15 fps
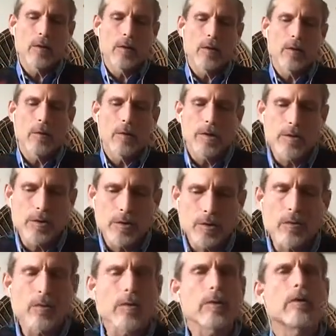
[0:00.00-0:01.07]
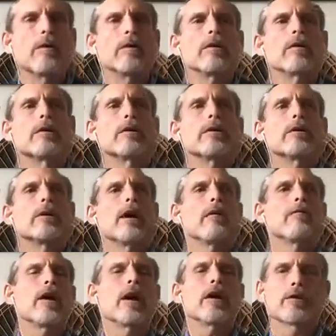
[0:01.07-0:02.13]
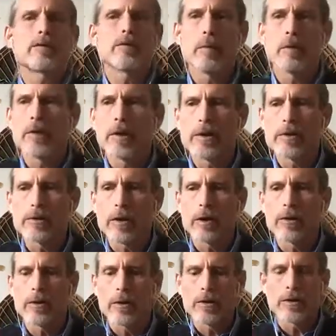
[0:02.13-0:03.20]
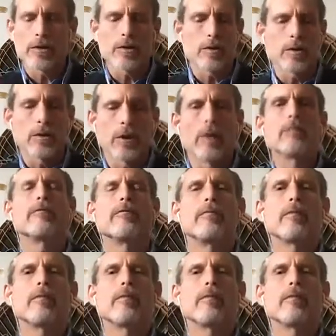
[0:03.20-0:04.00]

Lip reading: when children have not experienced unconditional love.